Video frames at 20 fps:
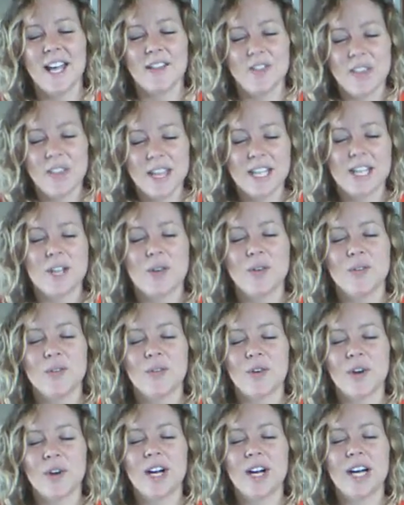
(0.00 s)
And thank you
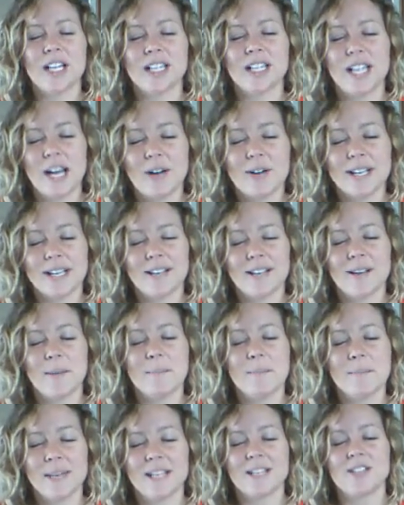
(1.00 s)
for allowing
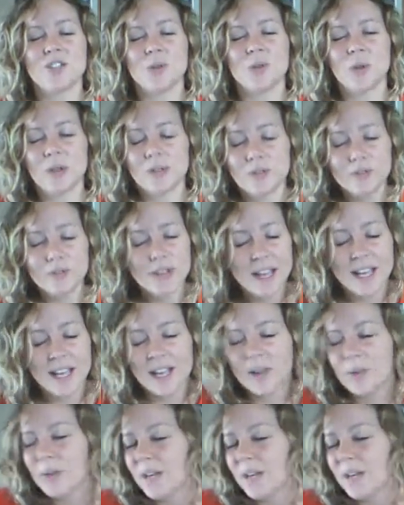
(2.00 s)
me to convey